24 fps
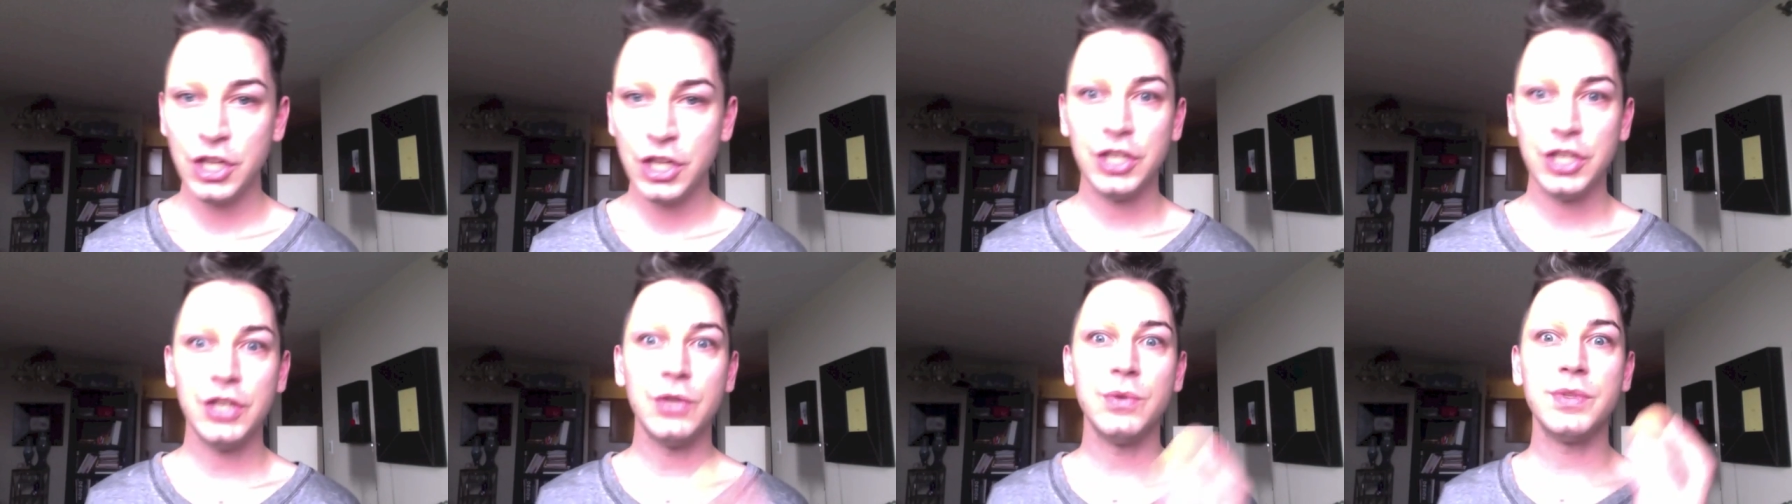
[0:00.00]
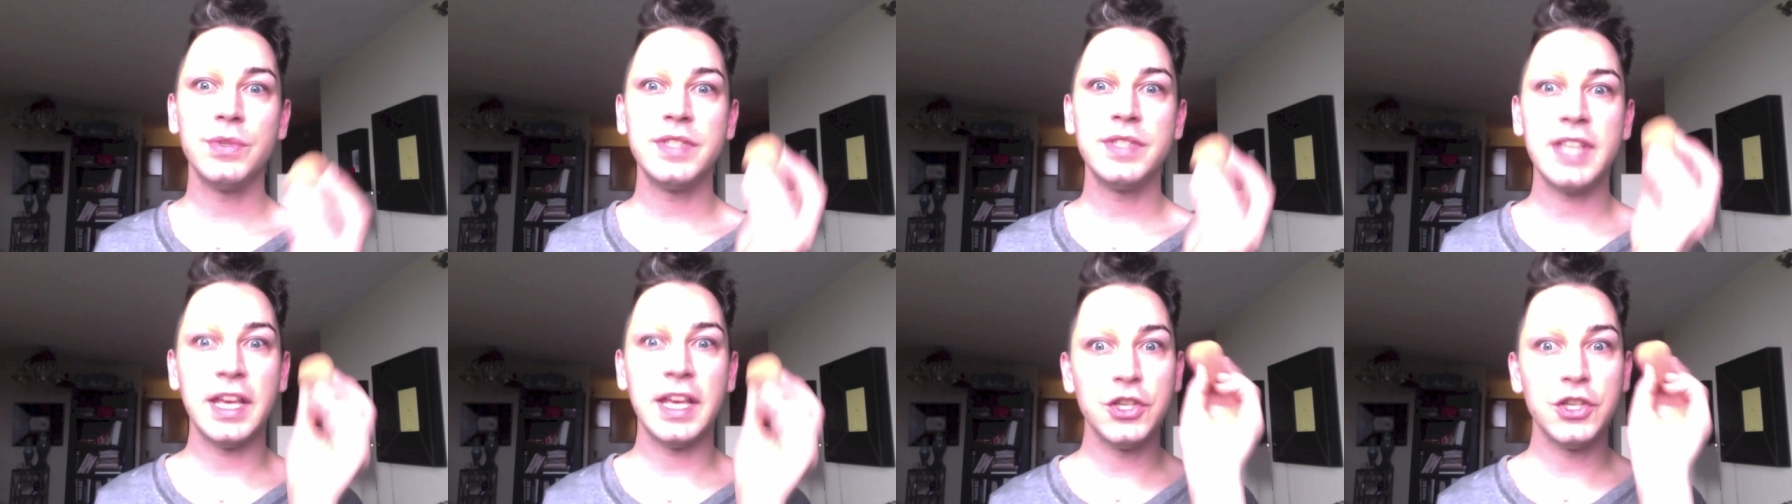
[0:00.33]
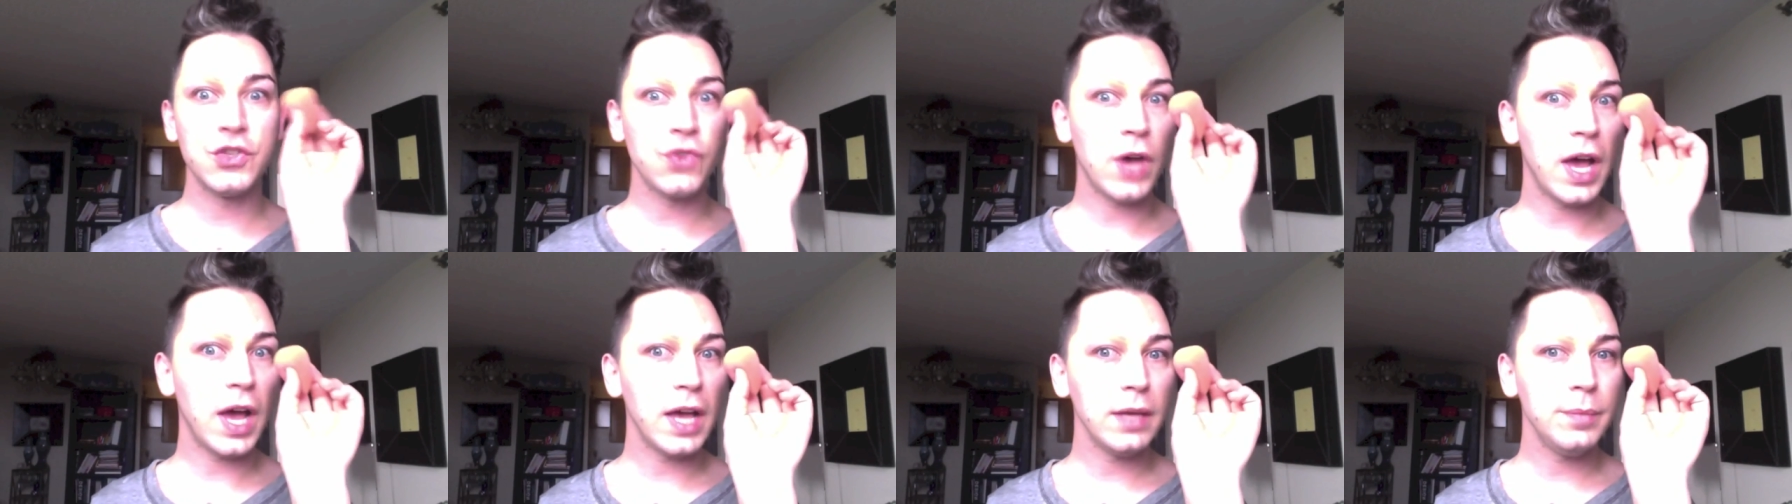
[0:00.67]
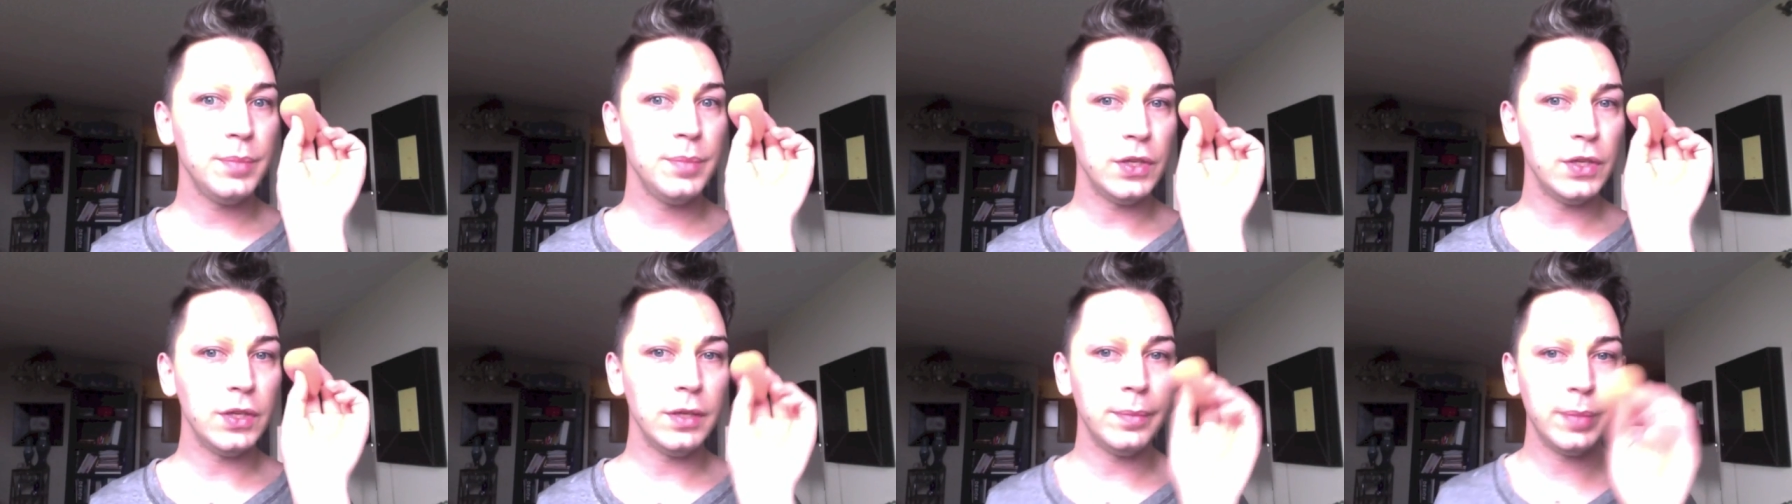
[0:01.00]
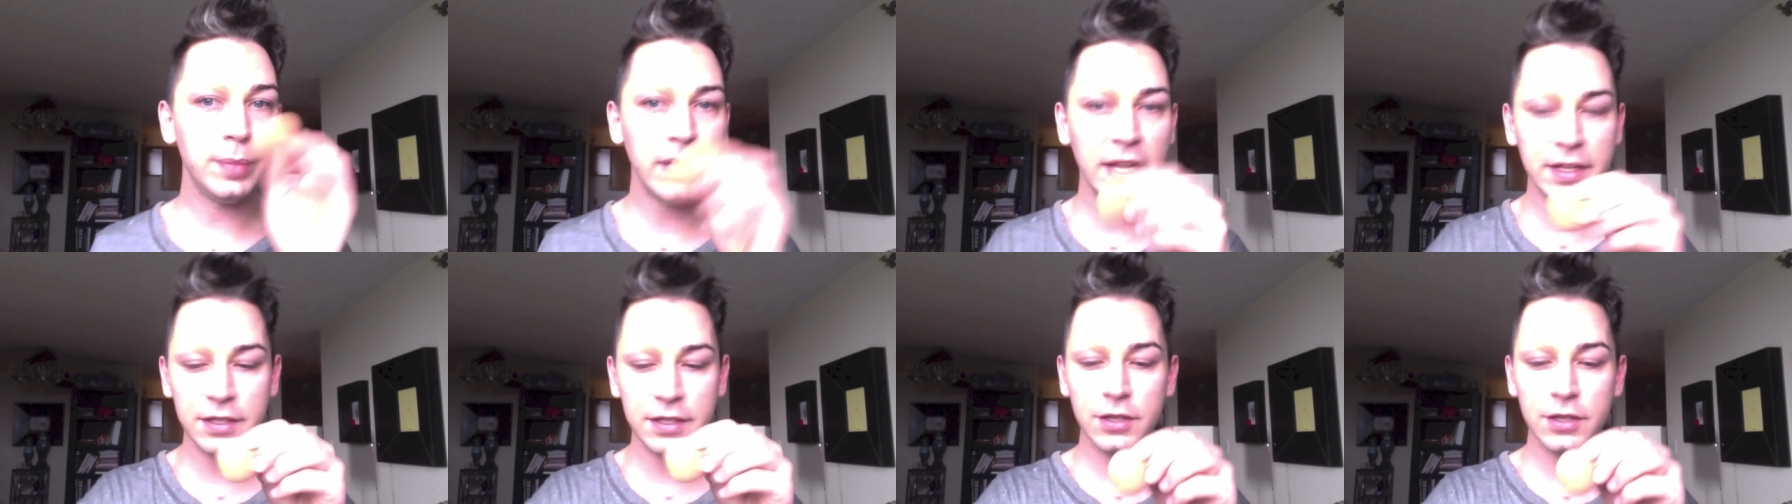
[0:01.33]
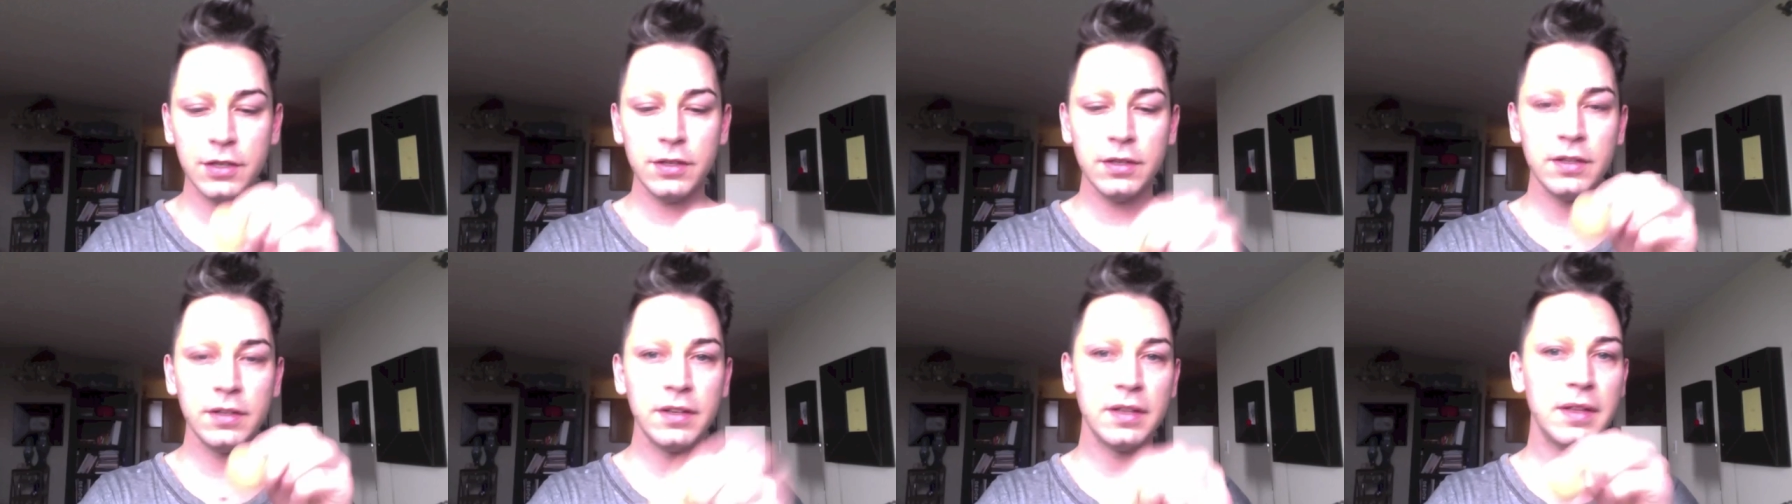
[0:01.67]
use a dry beauty
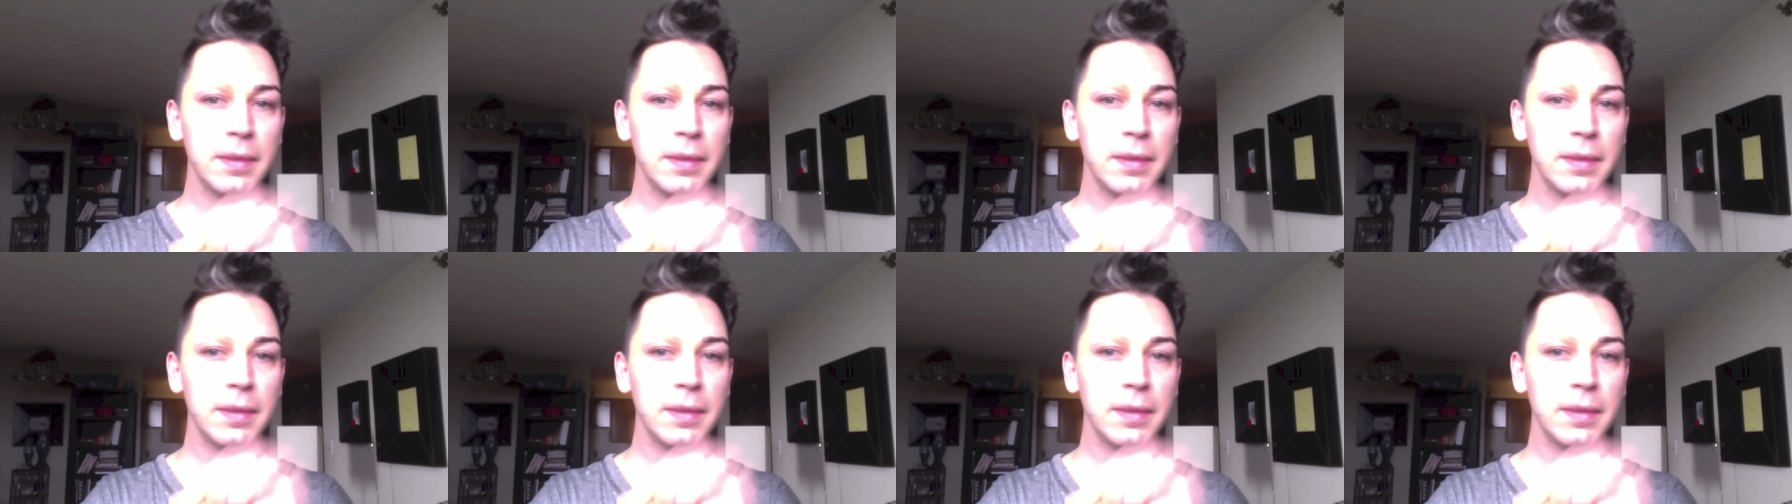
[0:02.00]
blender,